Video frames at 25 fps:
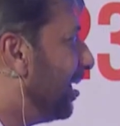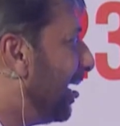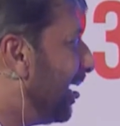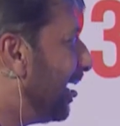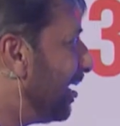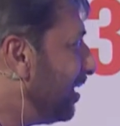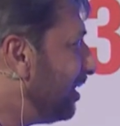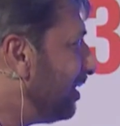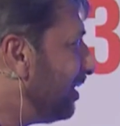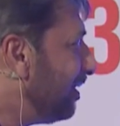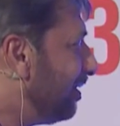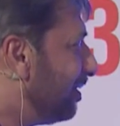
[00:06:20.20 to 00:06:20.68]

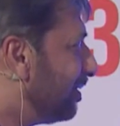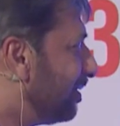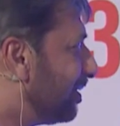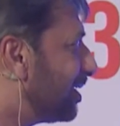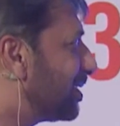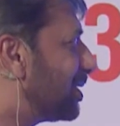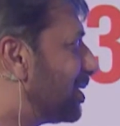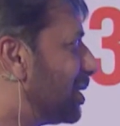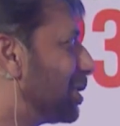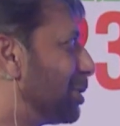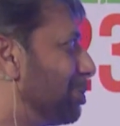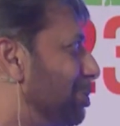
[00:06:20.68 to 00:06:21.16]
Then
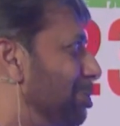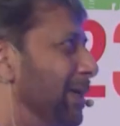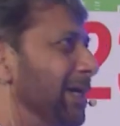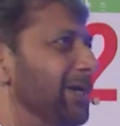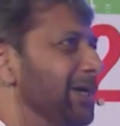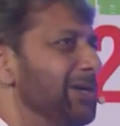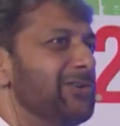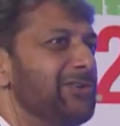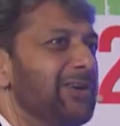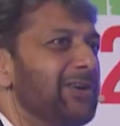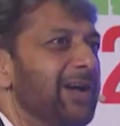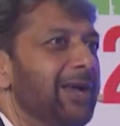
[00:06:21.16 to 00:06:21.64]
this
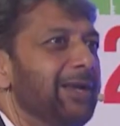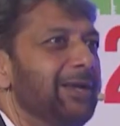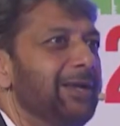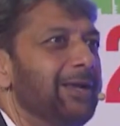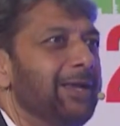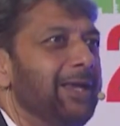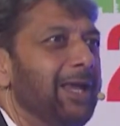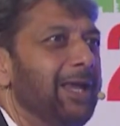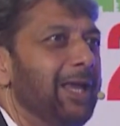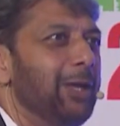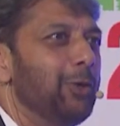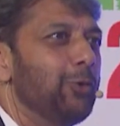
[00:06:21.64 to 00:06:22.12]
sprint
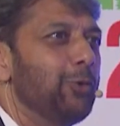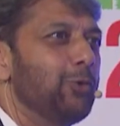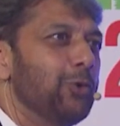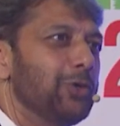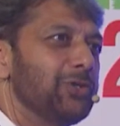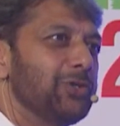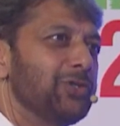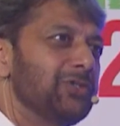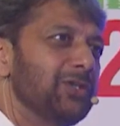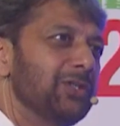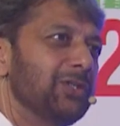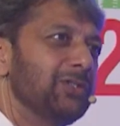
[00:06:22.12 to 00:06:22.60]
trial again
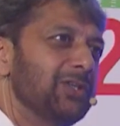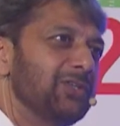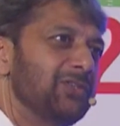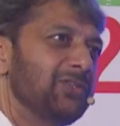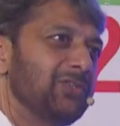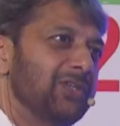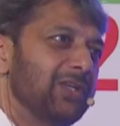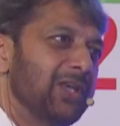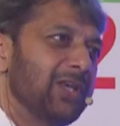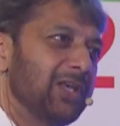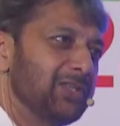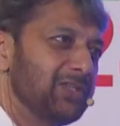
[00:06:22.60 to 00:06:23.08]
questioned
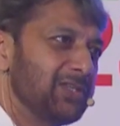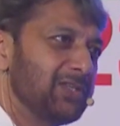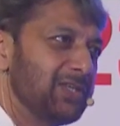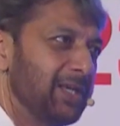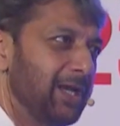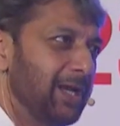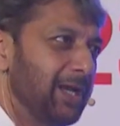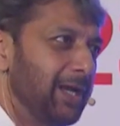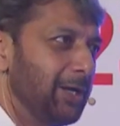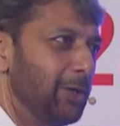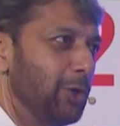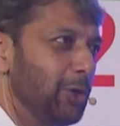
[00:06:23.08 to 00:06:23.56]
this
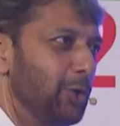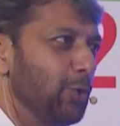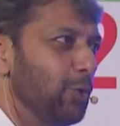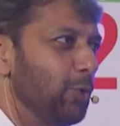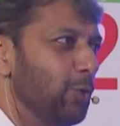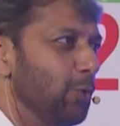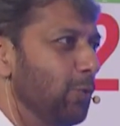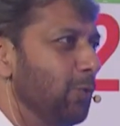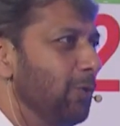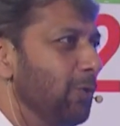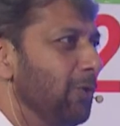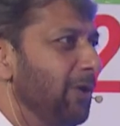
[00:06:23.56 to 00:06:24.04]
GNC8.
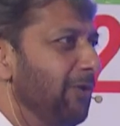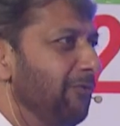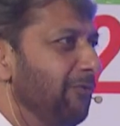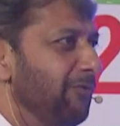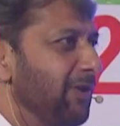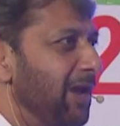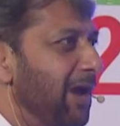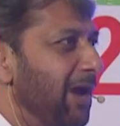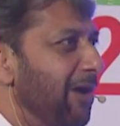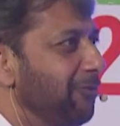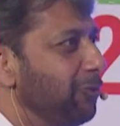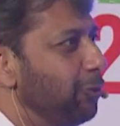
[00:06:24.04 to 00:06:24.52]
No,
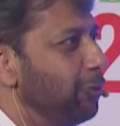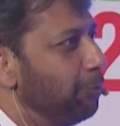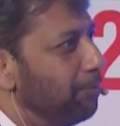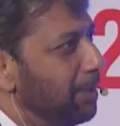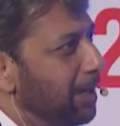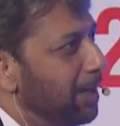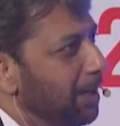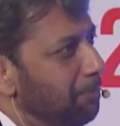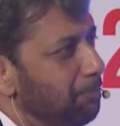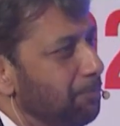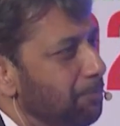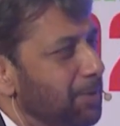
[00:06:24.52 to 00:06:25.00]
we have to
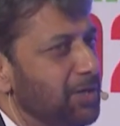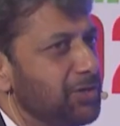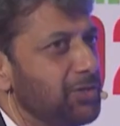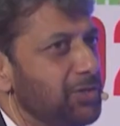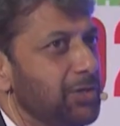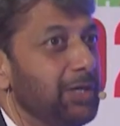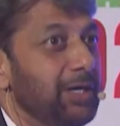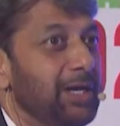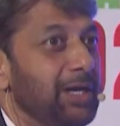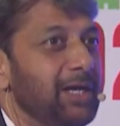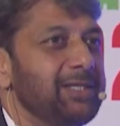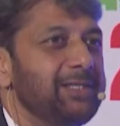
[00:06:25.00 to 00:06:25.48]
bring
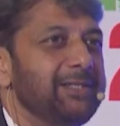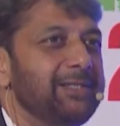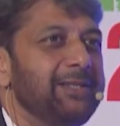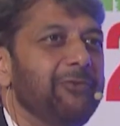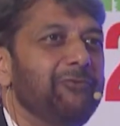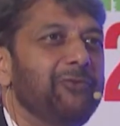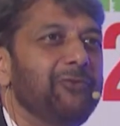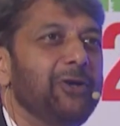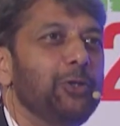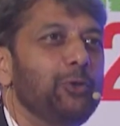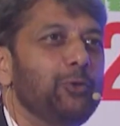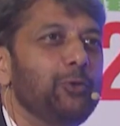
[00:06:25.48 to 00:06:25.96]
pressure less
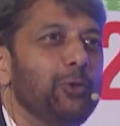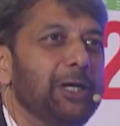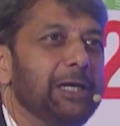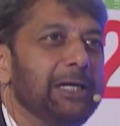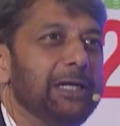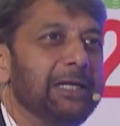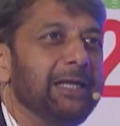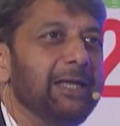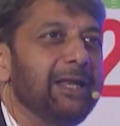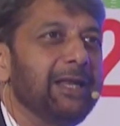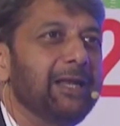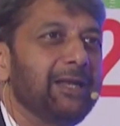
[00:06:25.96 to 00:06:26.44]
than
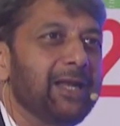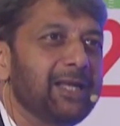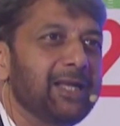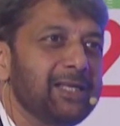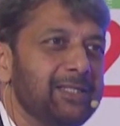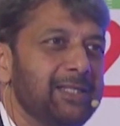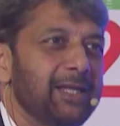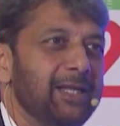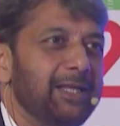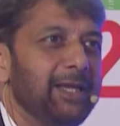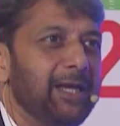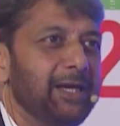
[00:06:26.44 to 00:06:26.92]
120 and
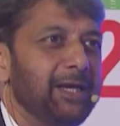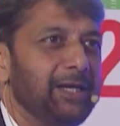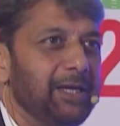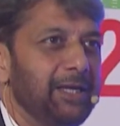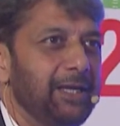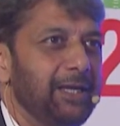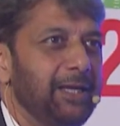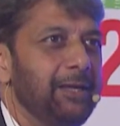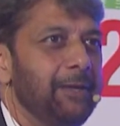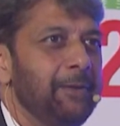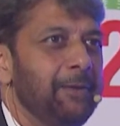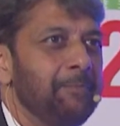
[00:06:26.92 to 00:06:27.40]
less than
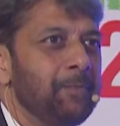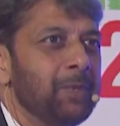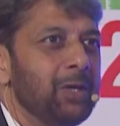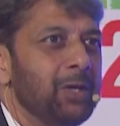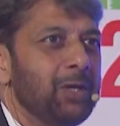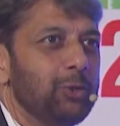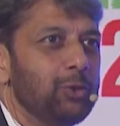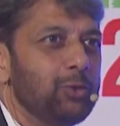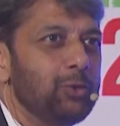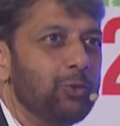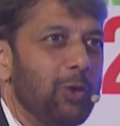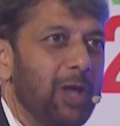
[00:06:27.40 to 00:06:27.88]
80
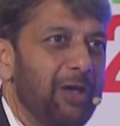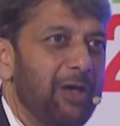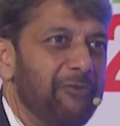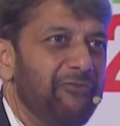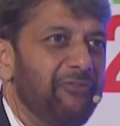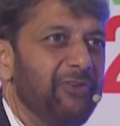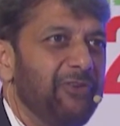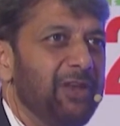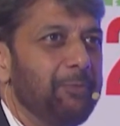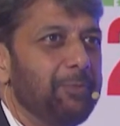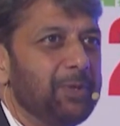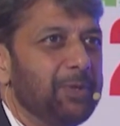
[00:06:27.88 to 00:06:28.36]
to
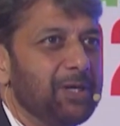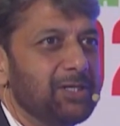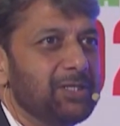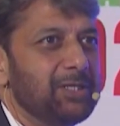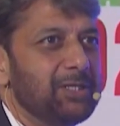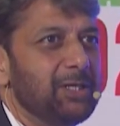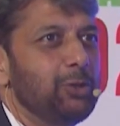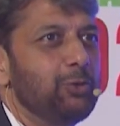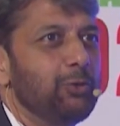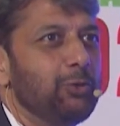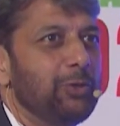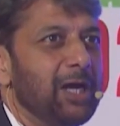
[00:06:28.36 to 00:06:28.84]
every
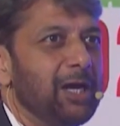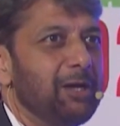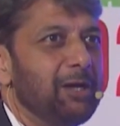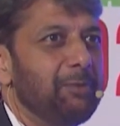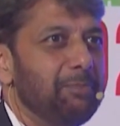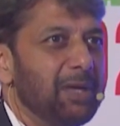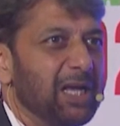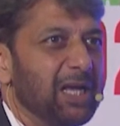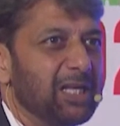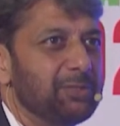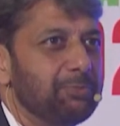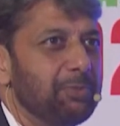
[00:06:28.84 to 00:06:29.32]
person to
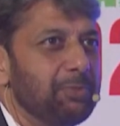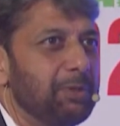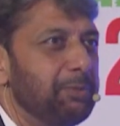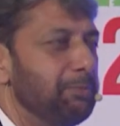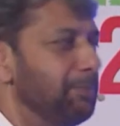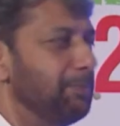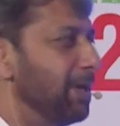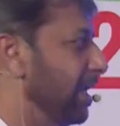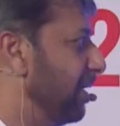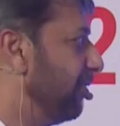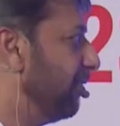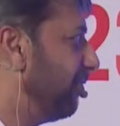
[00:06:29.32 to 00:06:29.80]
get
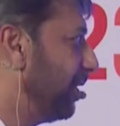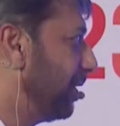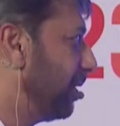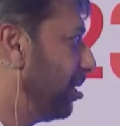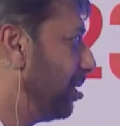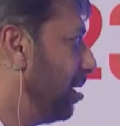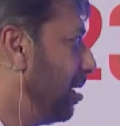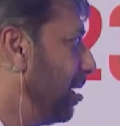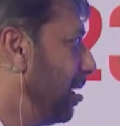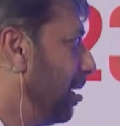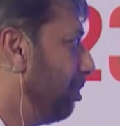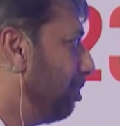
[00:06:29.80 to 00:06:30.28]
maximum
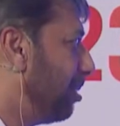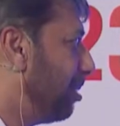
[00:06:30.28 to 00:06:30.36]
benefit.